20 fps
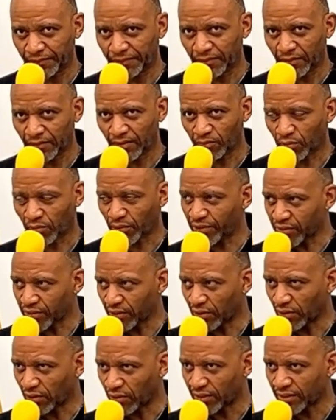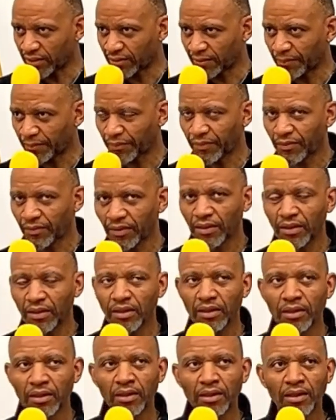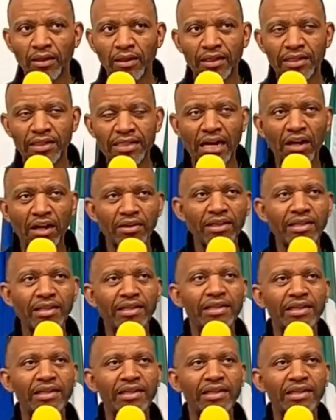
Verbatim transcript: praise the lord now, here